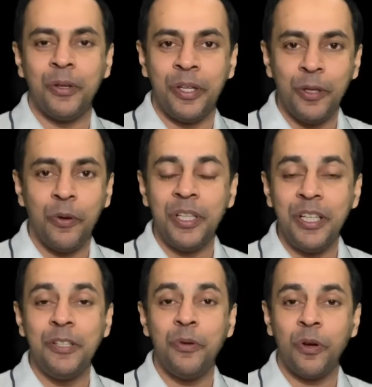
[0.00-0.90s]
he don't
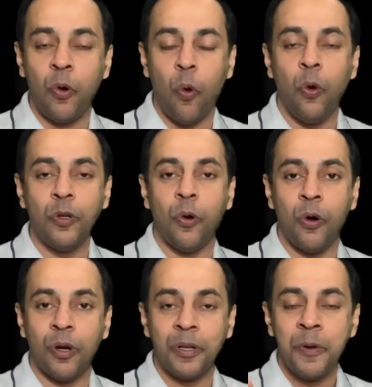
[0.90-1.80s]
need your gold
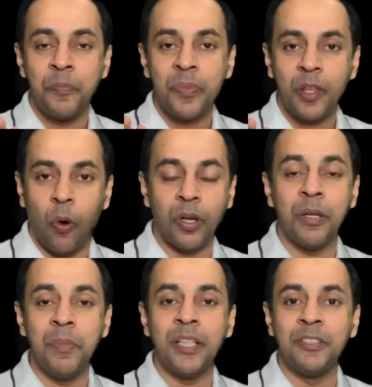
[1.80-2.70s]
or
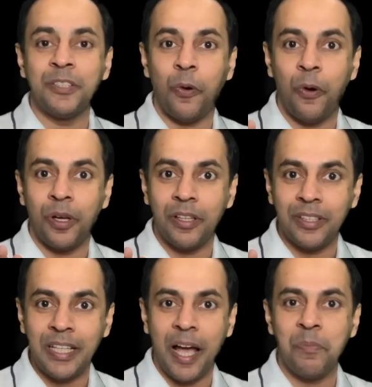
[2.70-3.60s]
ornaments or
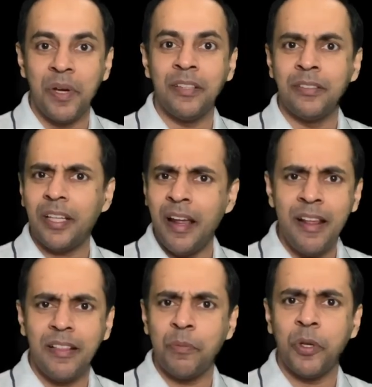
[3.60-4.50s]
diamonds,
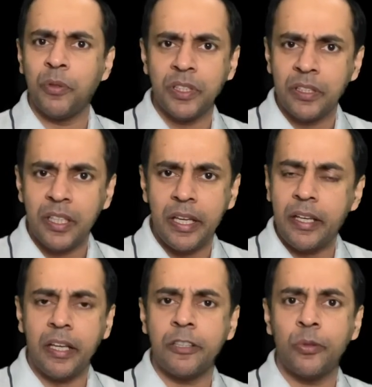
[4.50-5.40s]
anything because he
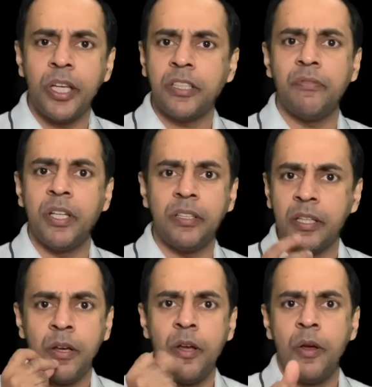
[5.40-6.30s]
can create
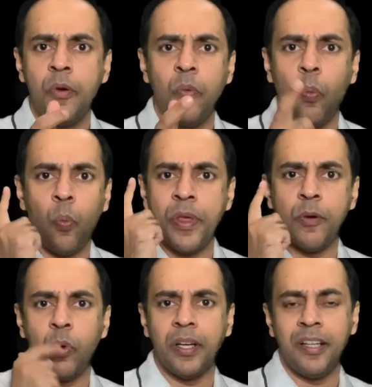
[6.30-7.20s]
everything with a
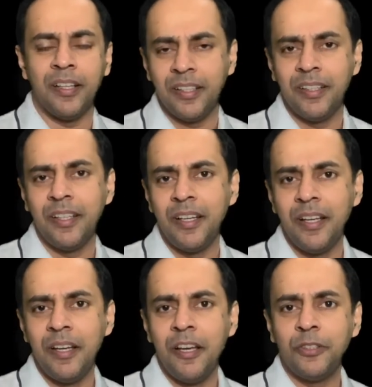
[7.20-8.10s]
word.
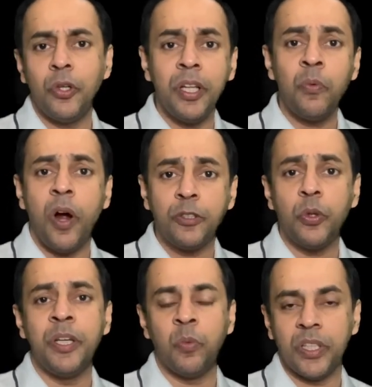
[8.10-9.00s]
So then what to
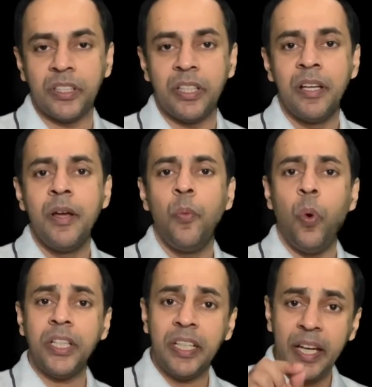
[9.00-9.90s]
invest?
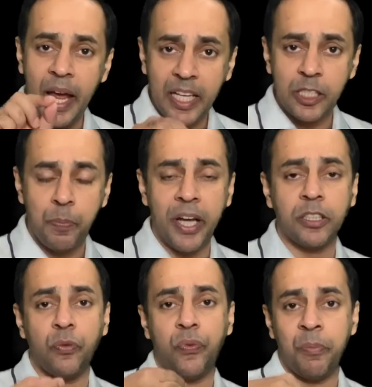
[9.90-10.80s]
What he
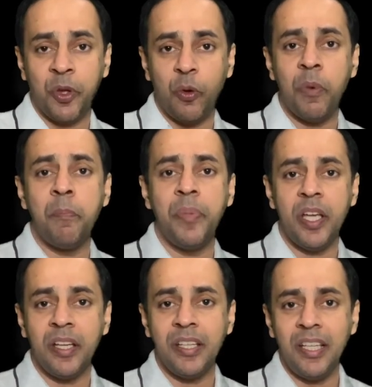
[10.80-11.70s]
expect from human
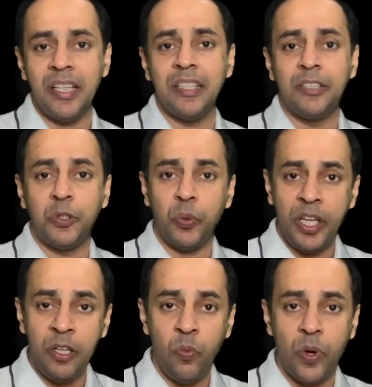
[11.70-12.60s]
being is to
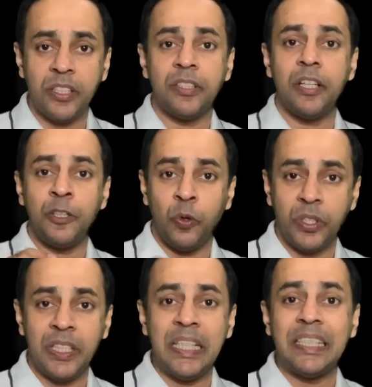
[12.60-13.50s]
invest
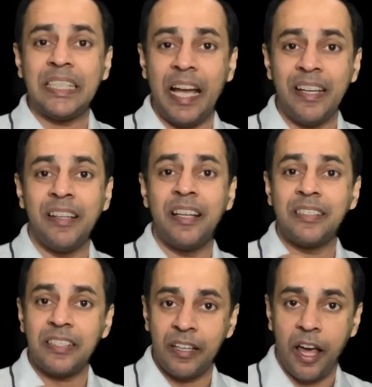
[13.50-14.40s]
goodness,
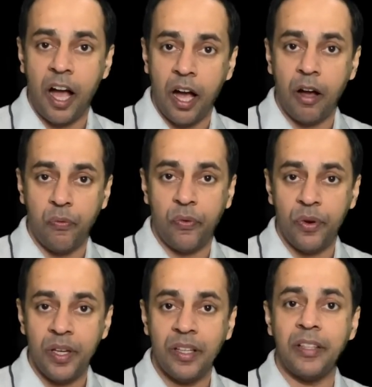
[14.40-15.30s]
kindness, love.
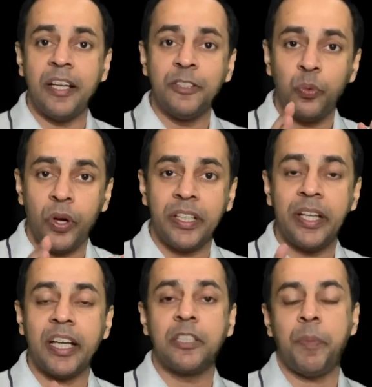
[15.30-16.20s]
That is what he
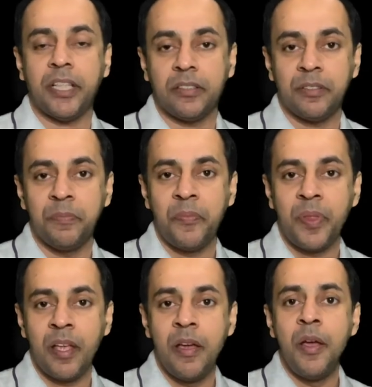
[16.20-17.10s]
expects.
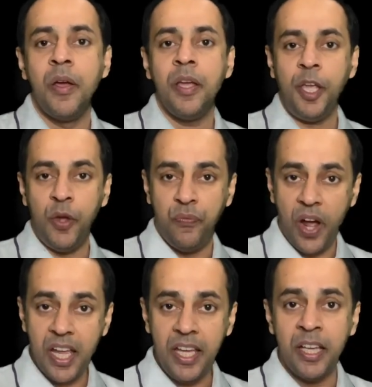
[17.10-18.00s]
If
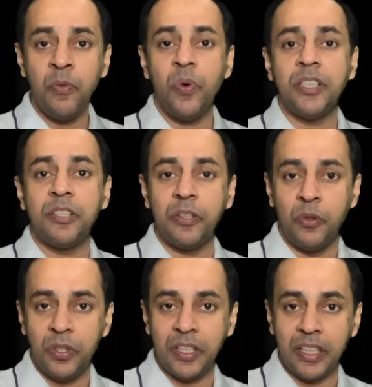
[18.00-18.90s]
I invest
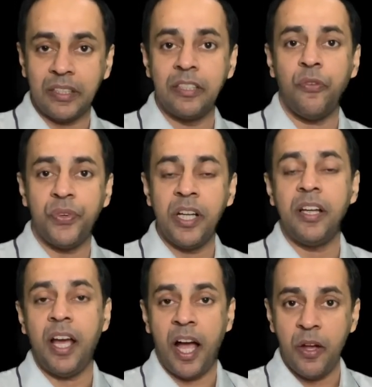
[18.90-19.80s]
goodness,
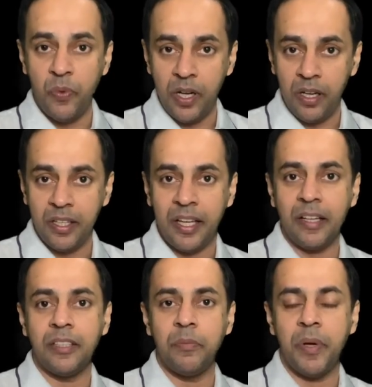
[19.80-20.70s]
definitely I will
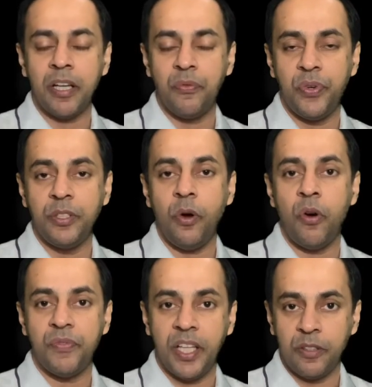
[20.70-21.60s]
get the benefit
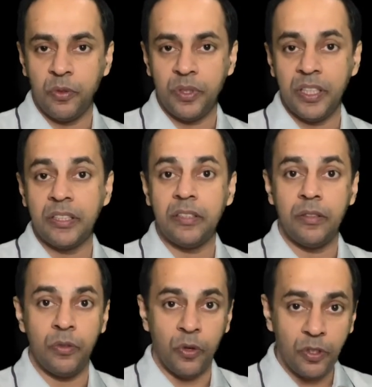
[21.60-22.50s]
of that goodness.
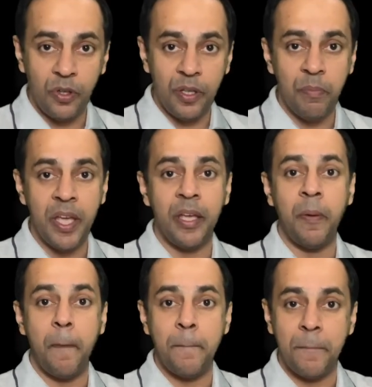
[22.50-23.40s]
Not only me,
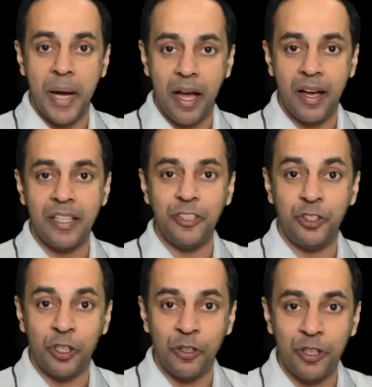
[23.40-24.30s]
my
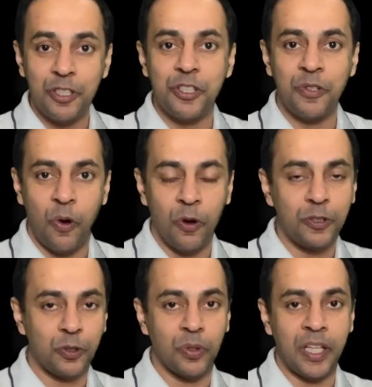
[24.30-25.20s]
generation
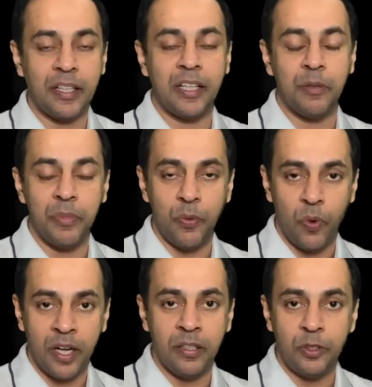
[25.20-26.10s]
also. That can be
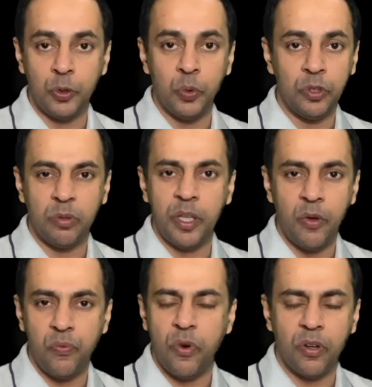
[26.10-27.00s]
one, two, three,
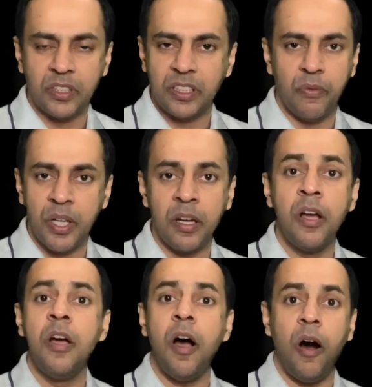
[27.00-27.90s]
four, seven,
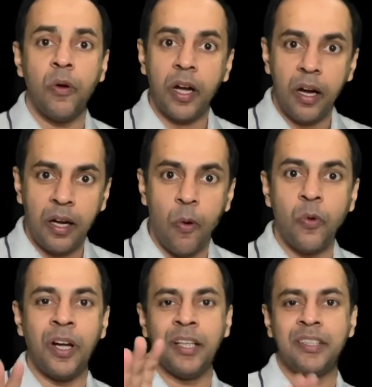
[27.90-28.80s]
or
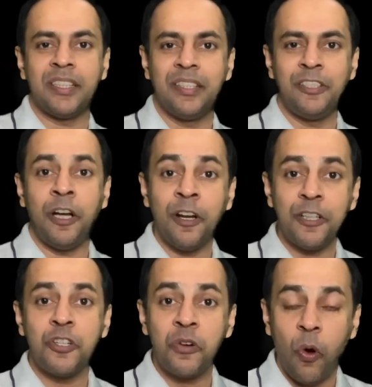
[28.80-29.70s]
countless.
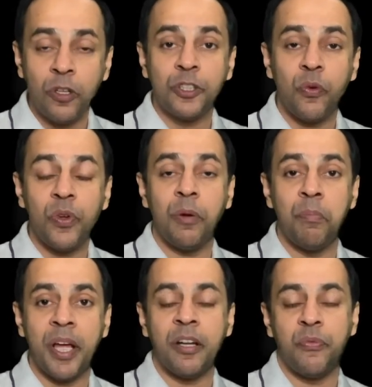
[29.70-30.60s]
Generation also will
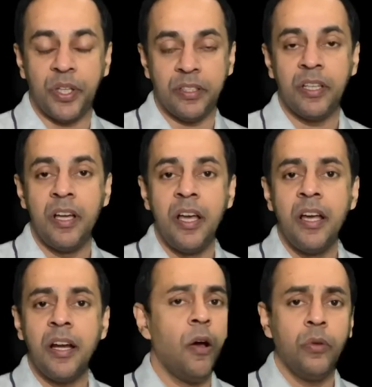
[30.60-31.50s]
benefit.
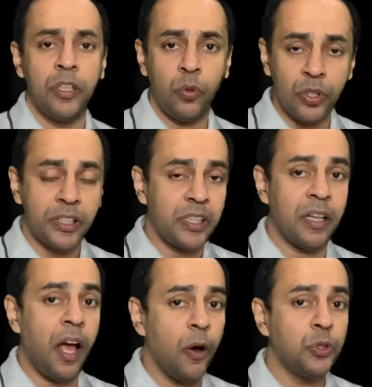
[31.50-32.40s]
Now the question
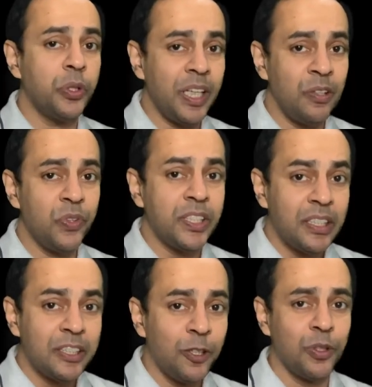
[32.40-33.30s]
how to invest
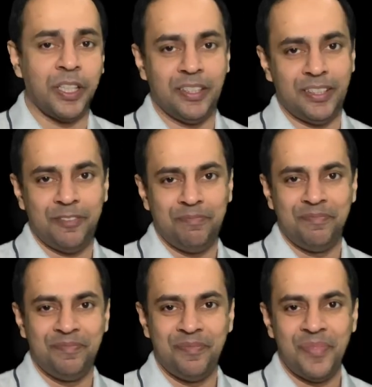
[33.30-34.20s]
this goodness?
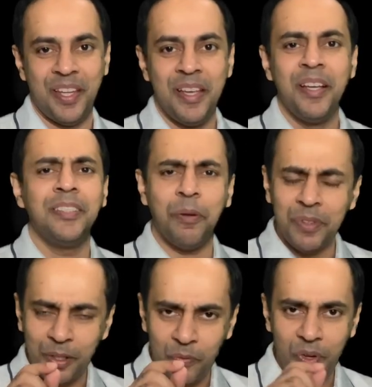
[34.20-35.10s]

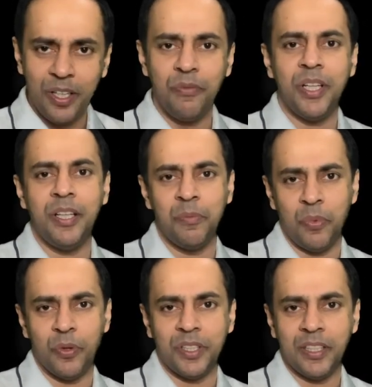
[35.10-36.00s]
something very, very
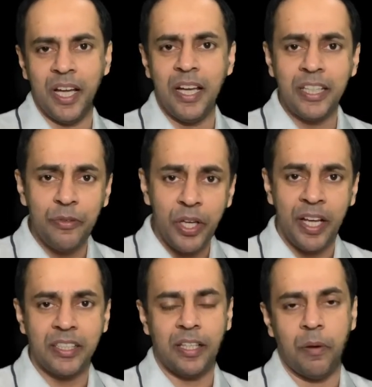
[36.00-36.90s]
important. I will give you an
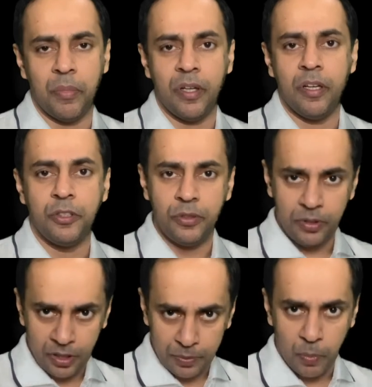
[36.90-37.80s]
example.
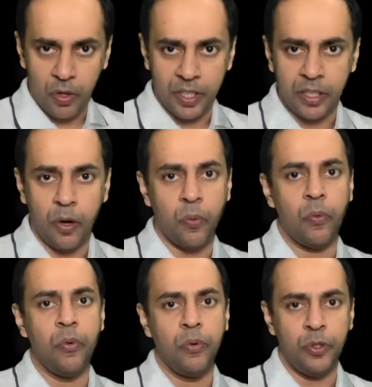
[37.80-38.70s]
This morning, now
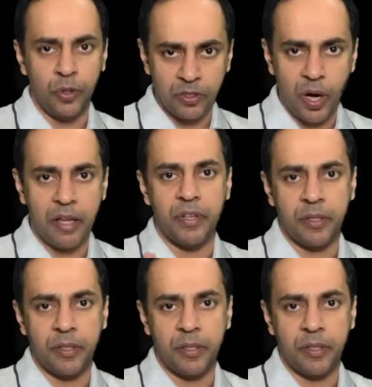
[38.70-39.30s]
you are driving,